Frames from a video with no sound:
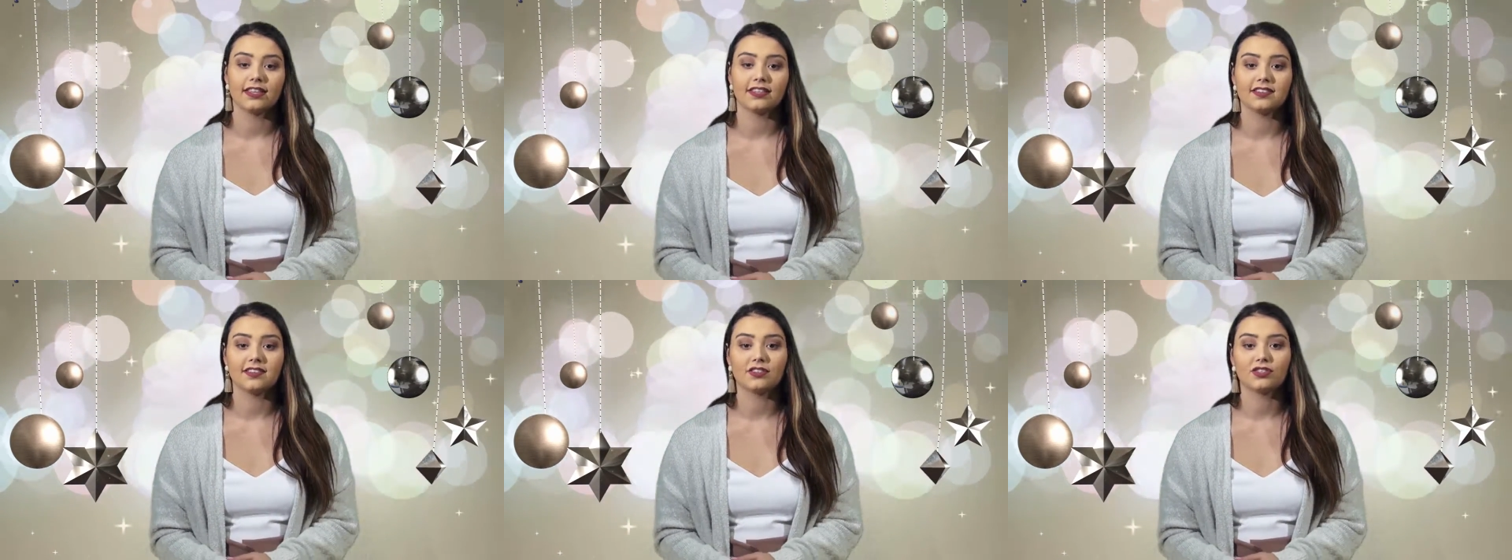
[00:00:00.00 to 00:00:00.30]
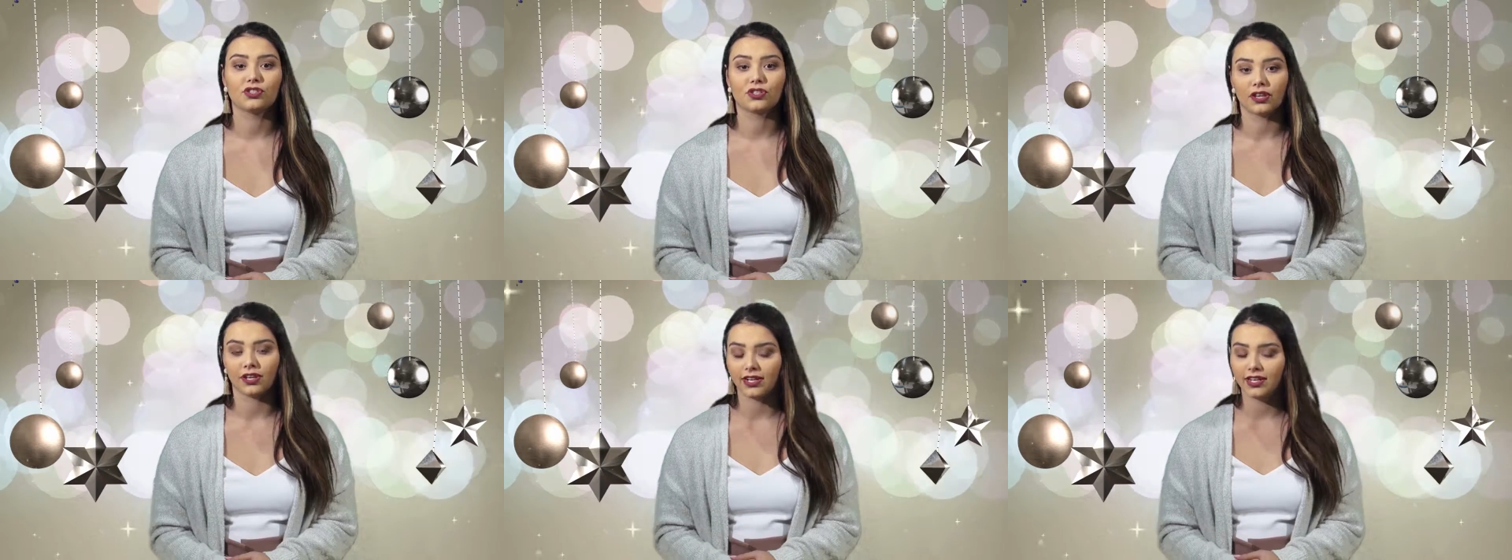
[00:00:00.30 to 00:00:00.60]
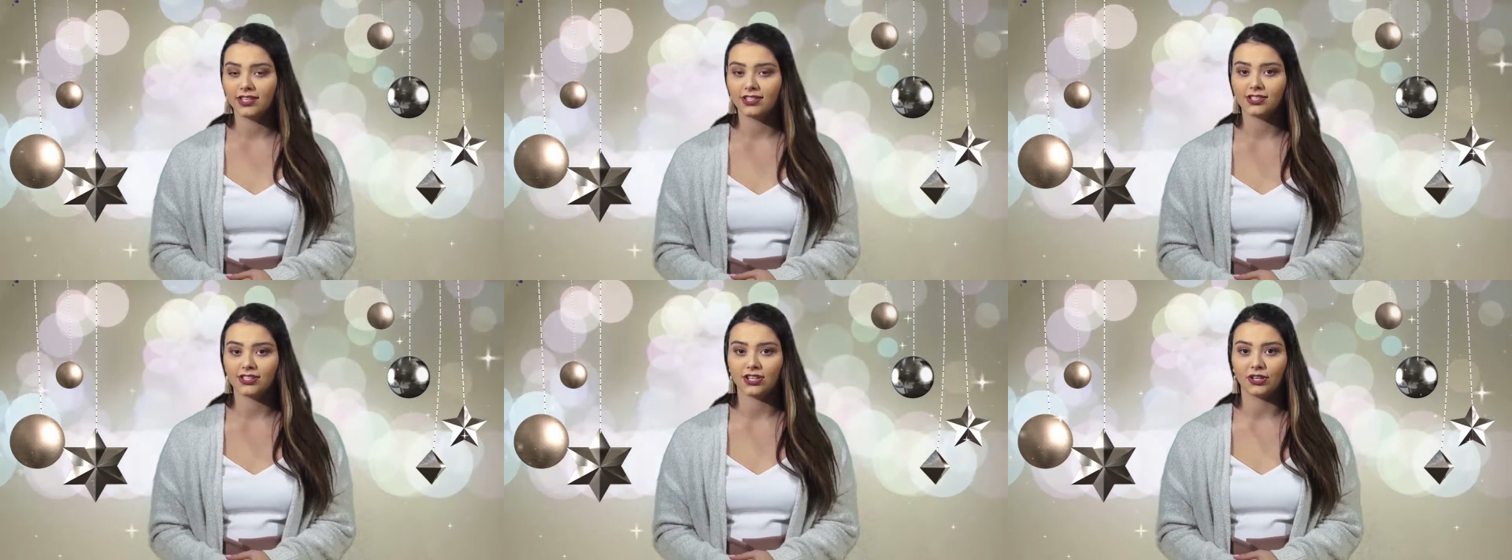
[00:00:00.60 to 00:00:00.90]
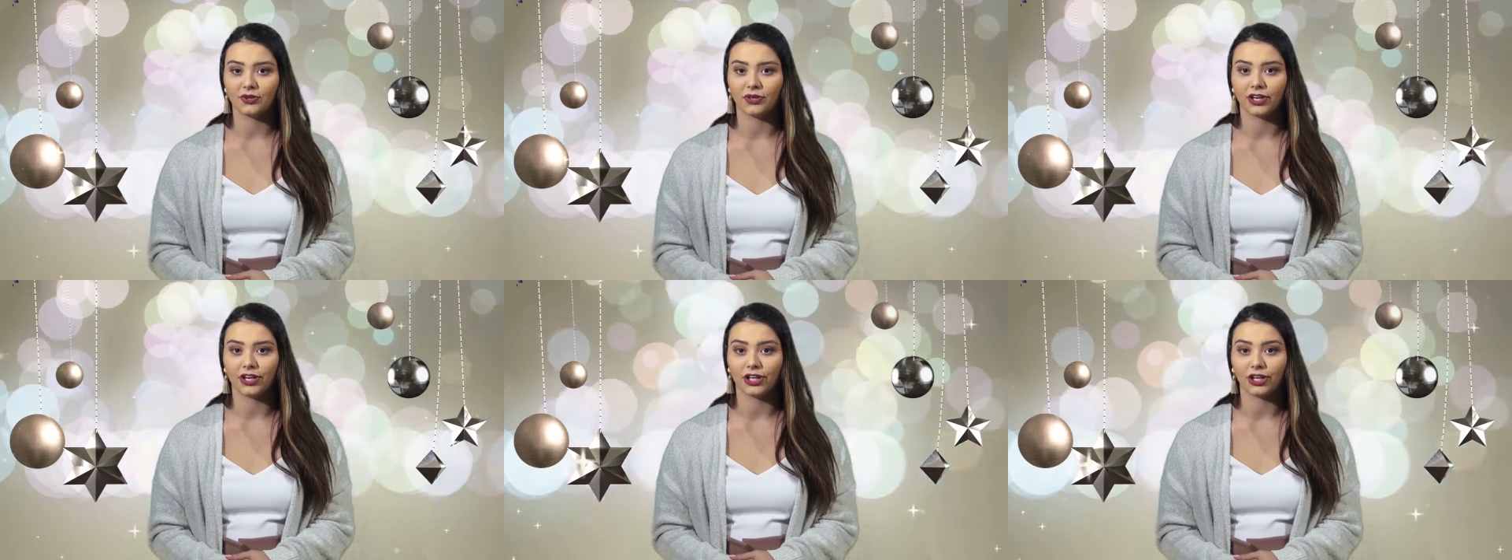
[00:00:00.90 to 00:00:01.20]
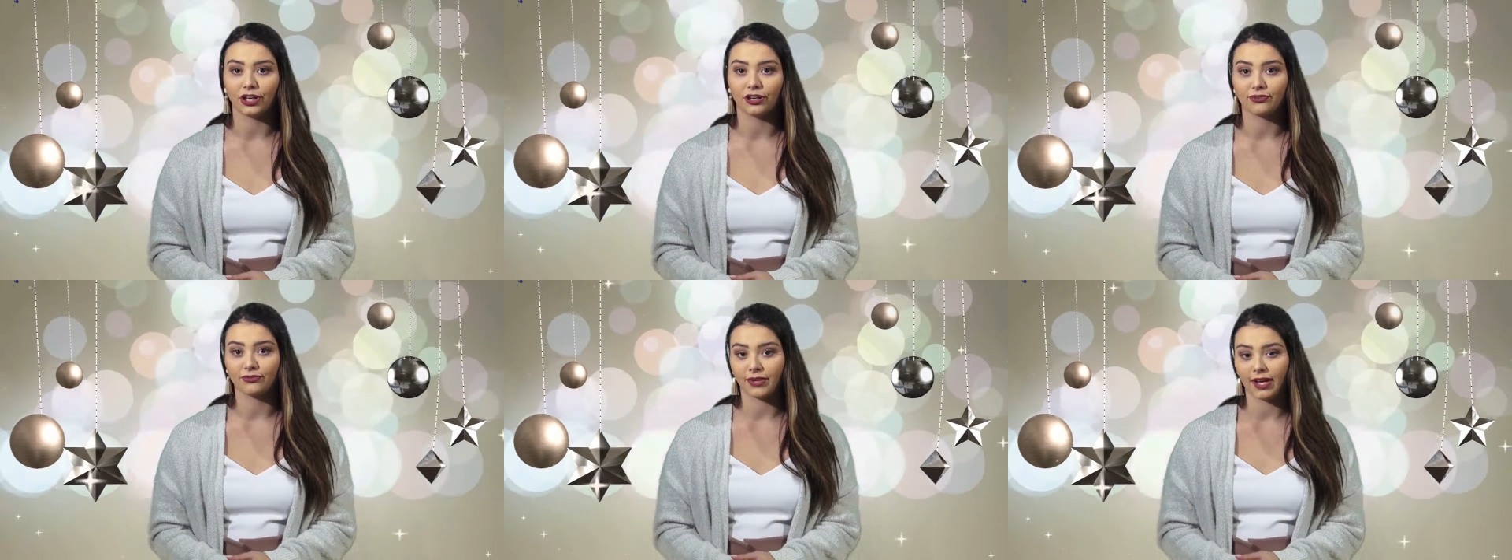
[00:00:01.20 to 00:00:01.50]
This is Trinity
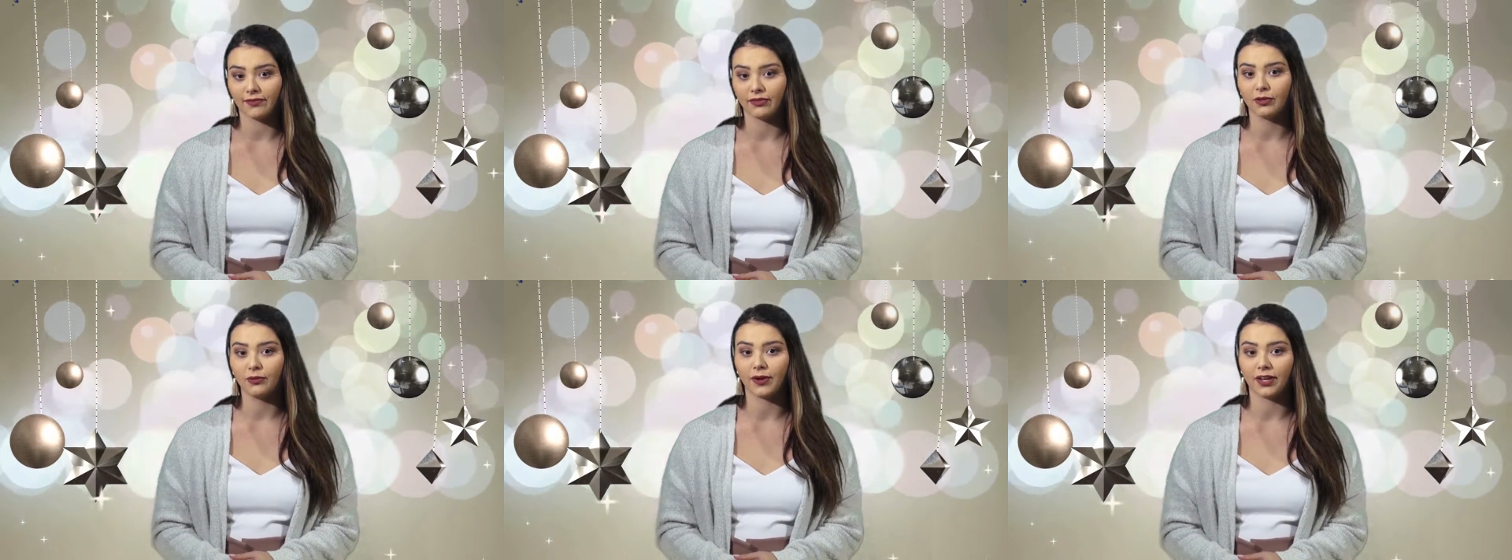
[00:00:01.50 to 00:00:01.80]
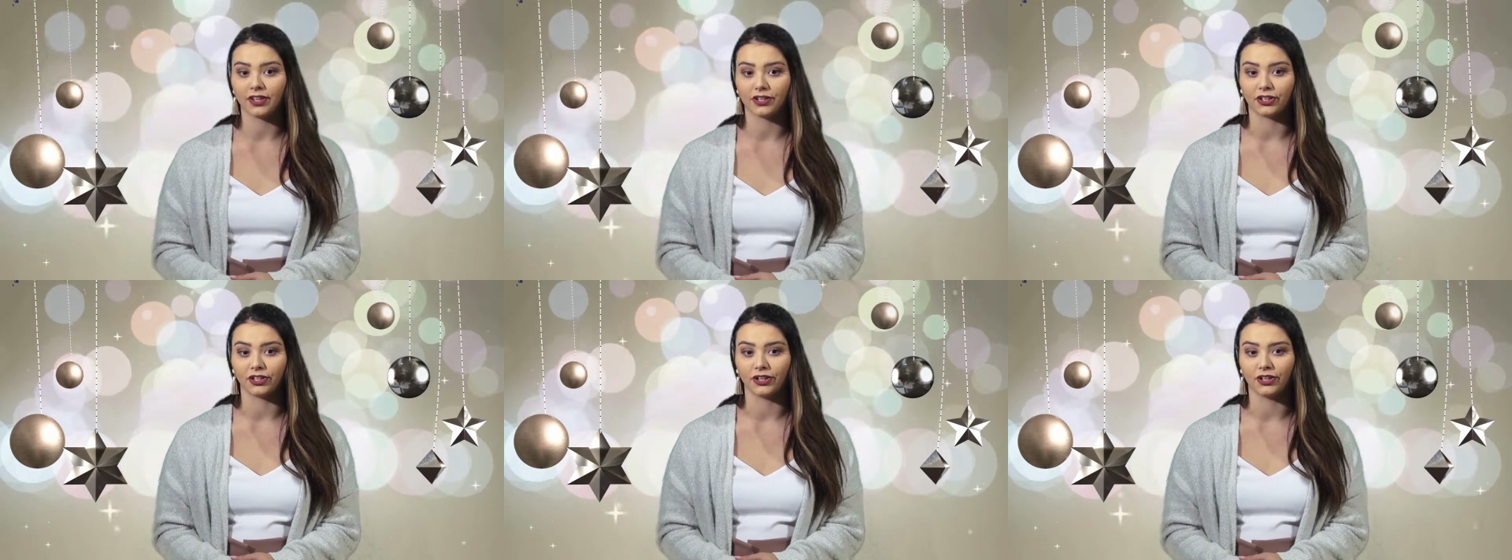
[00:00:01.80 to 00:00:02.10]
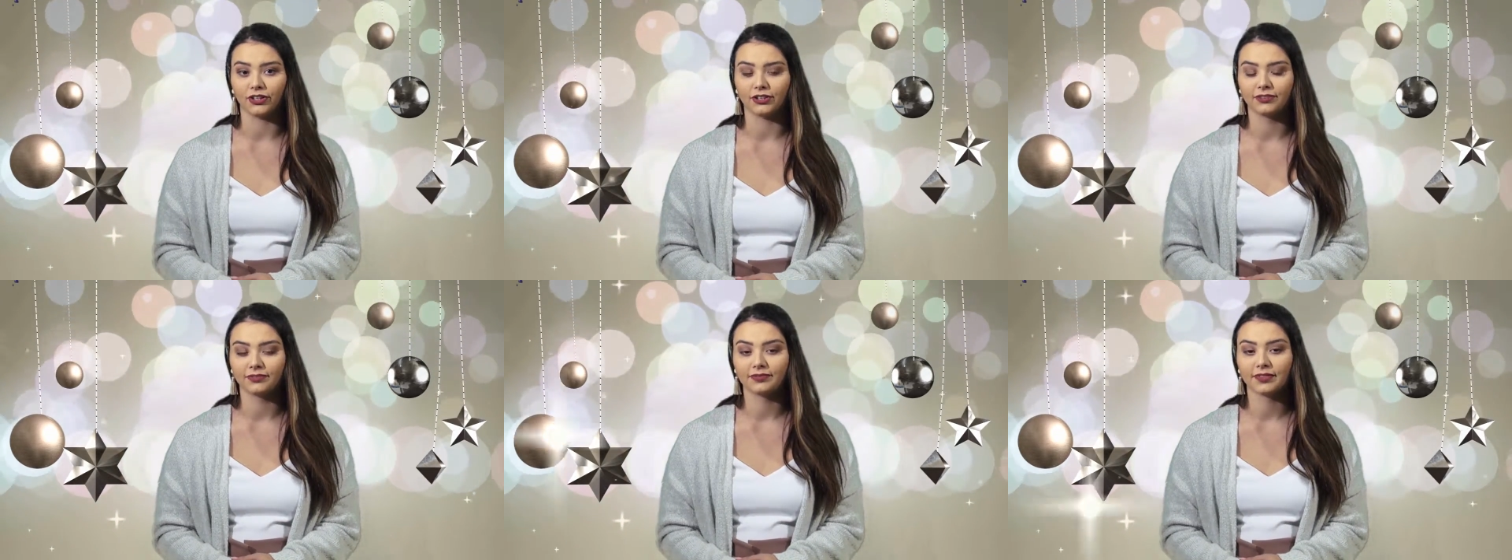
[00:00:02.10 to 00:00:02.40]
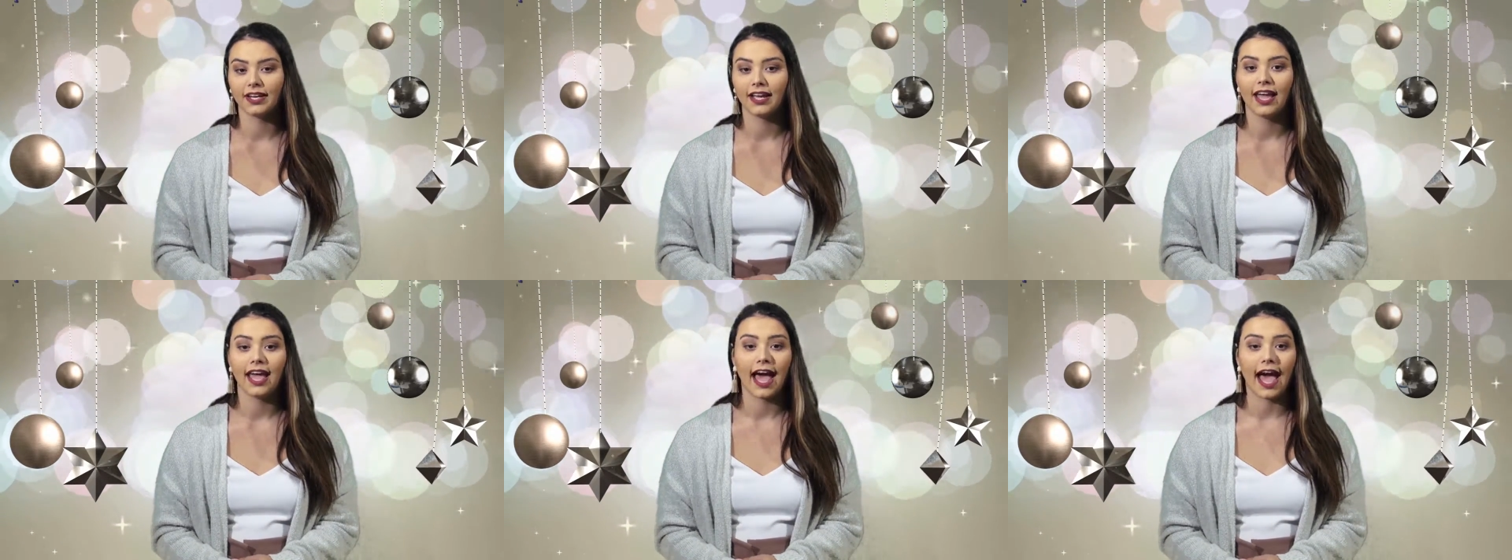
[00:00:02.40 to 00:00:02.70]
Stewart, your favorite weather girl.